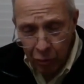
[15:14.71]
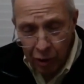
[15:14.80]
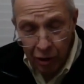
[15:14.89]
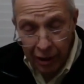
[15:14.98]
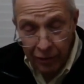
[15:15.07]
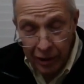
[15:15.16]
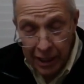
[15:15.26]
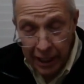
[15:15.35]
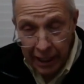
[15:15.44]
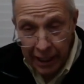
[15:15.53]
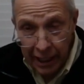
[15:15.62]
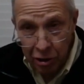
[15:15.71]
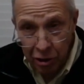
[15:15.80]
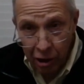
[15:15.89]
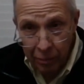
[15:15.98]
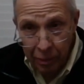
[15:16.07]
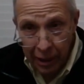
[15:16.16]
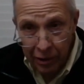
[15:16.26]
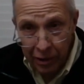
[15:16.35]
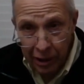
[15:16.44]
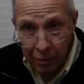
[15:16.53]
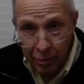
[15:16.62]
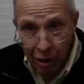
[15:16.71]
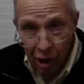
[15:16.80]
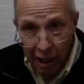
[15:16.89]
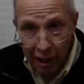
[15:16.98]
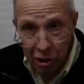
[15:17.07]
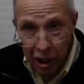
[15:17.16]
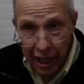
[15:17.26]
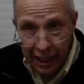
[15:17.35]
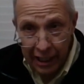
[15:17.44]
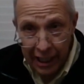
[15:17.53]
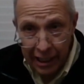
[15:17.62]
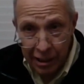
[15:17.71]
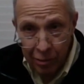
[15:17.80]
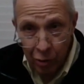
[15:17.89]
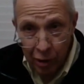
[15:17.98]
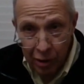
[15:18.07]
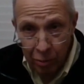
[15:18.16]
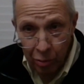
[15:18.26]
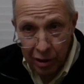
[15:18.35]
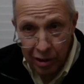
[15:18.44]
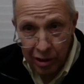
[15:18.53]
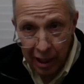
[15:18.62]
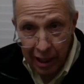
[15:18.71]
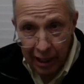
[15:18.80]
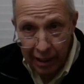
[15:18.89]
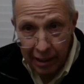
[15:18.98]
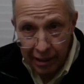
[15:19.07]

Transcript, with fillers: we don't have to take an action on it, but I think they'll be calling Jack and ask him what the board's, uh,